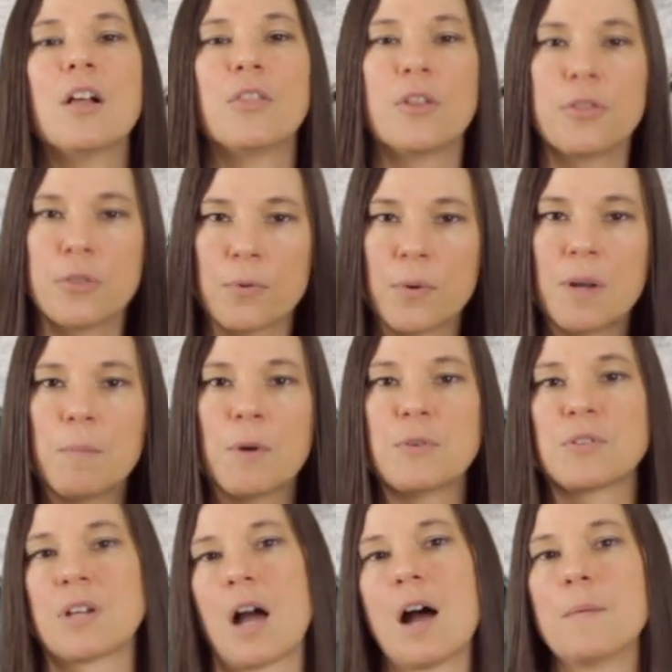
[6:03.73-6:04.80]
the three most
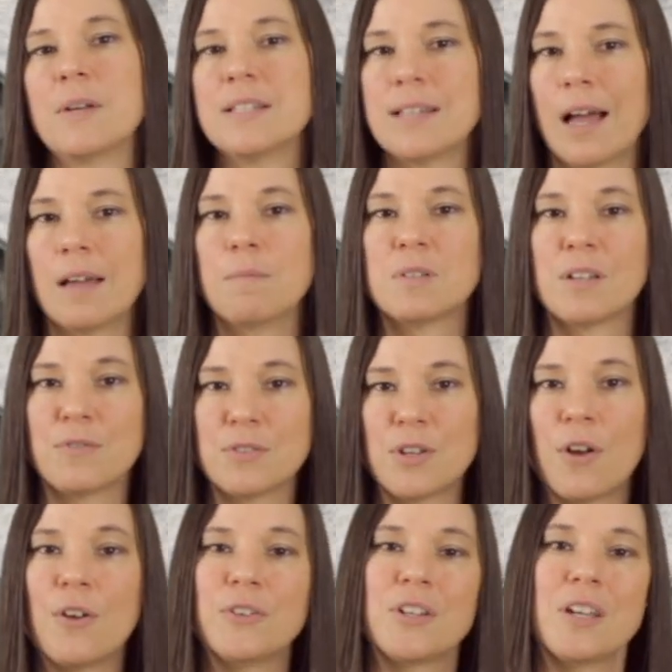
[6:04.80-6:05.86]
common types of
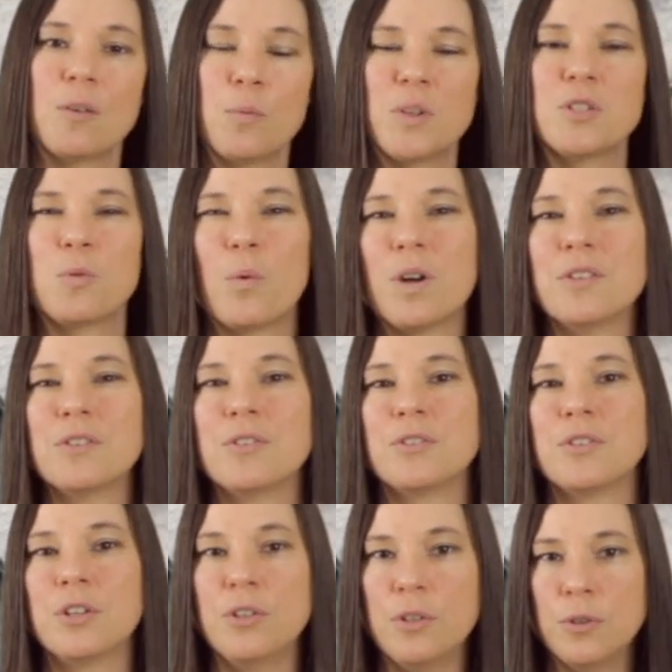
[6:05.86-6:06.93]
salt and which ones to
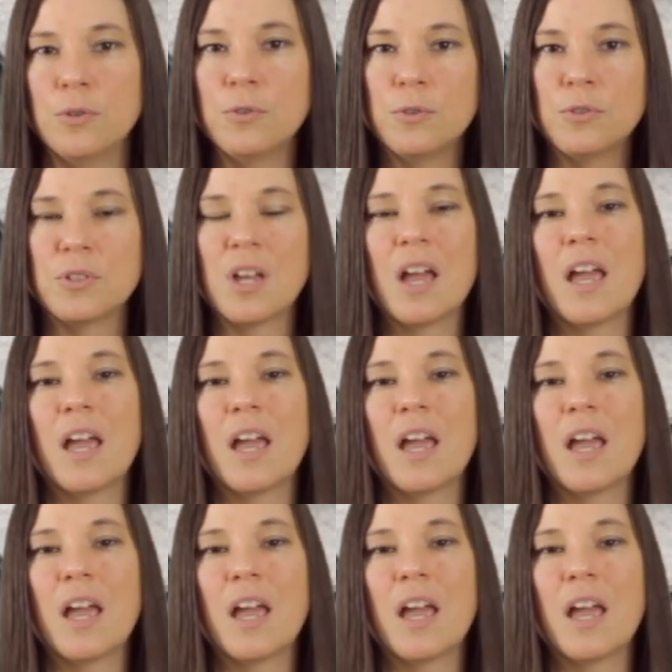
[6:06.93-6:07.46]
use